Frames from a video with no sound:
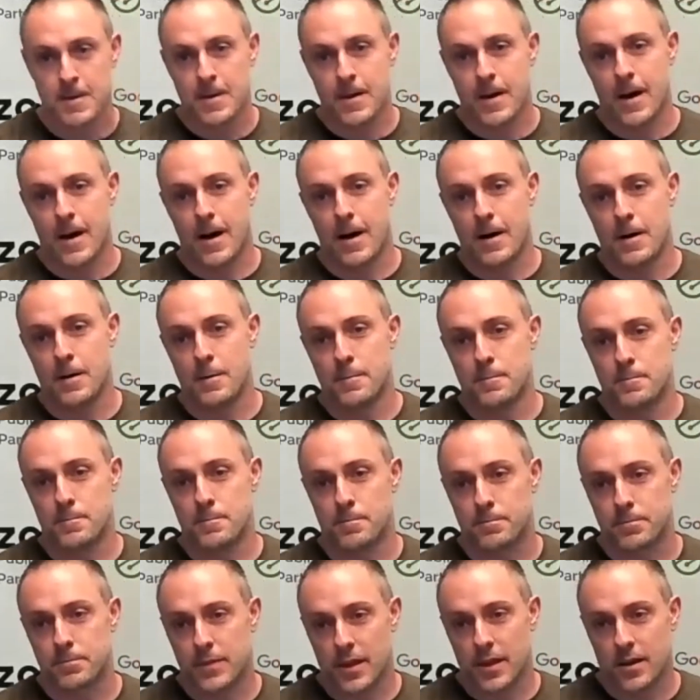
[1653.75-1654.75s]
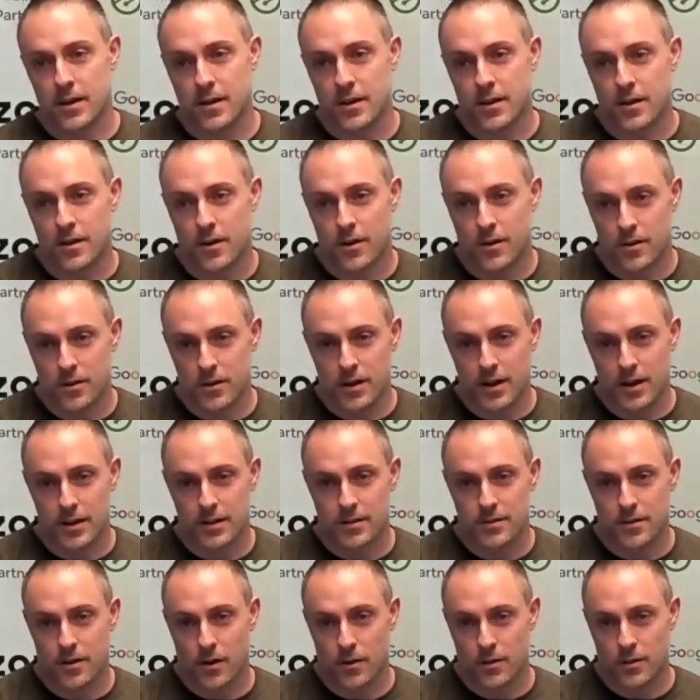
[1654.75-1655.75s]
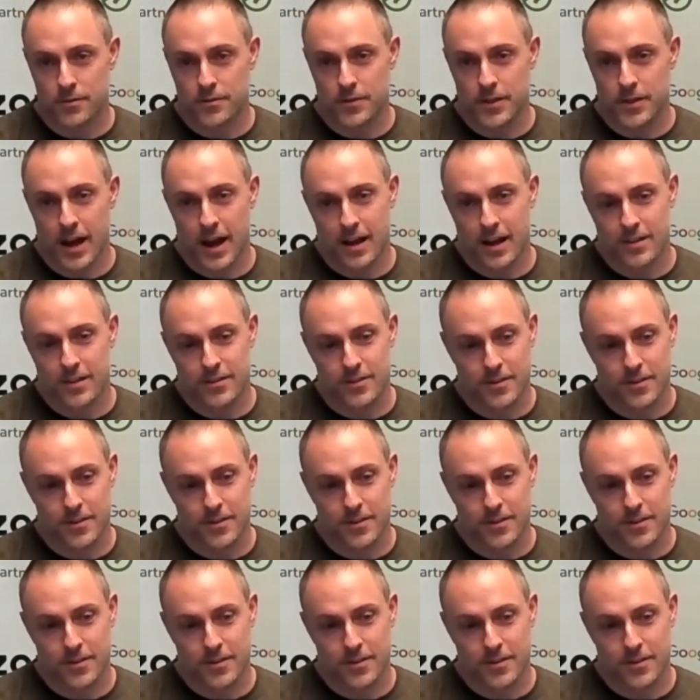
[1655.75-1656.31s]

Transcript: And all of that.